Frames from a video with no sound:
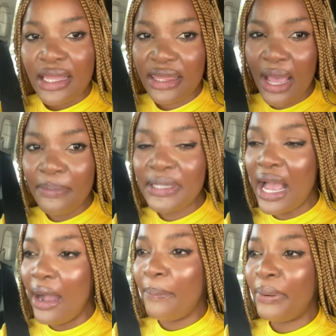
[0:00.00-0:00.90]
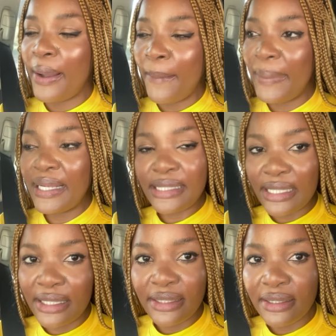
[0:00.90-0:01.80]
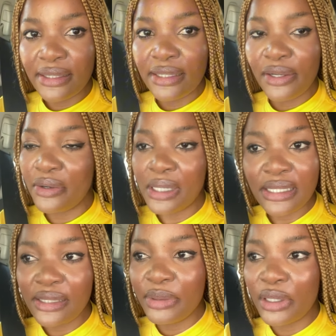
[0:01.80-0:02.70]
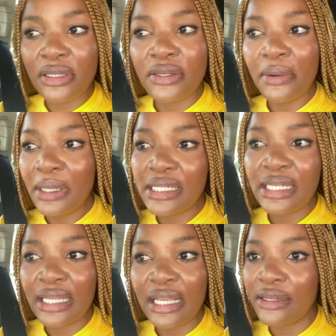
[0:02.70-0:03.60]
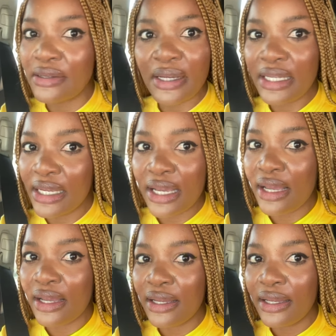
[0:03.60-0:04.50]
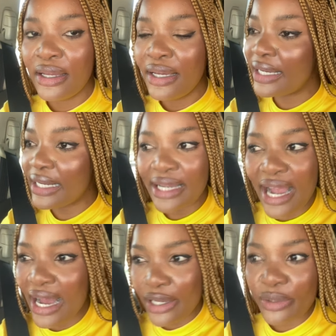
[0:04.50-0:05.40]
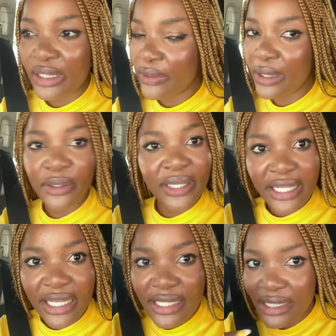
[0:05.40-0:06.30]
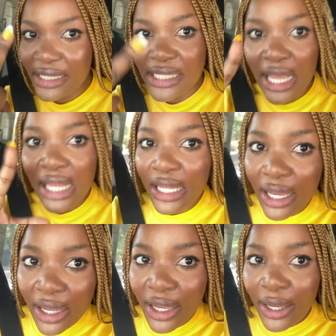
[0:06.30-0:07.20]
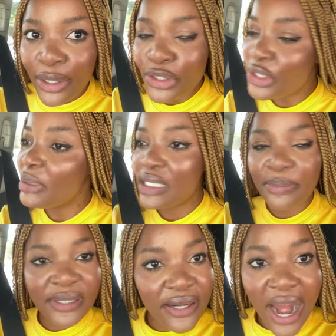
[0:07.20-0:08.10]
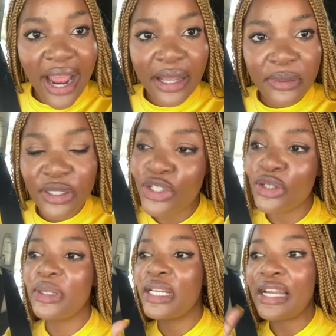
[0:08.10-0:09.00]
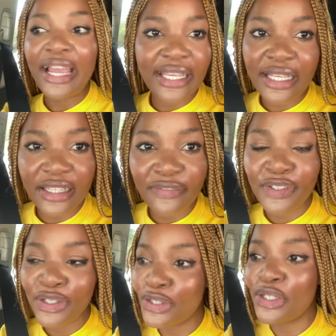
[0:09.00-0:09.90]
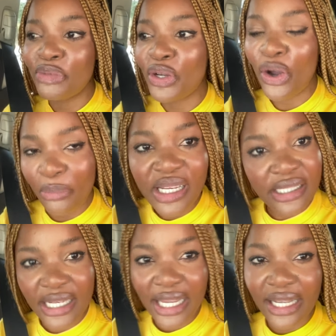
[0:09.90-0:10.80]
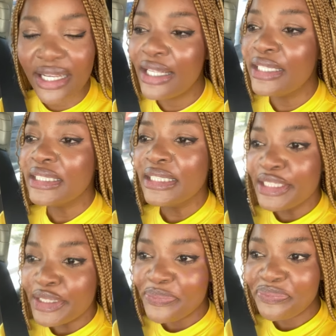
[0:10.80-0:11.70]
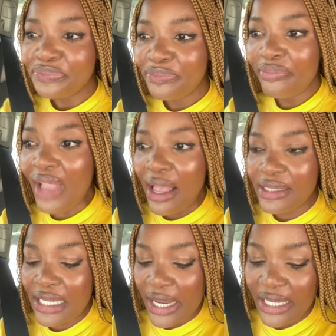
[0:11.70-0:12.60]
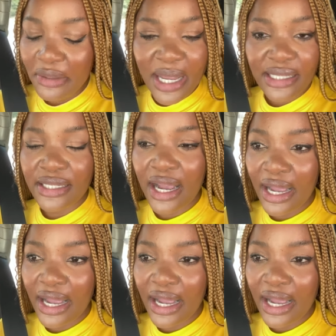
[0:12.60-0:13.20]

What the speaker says: thumbs up button already because you're watching and you're here. We're looking at each other. You should be subscribed, you should be liking the video, you should be commenting. So anyways,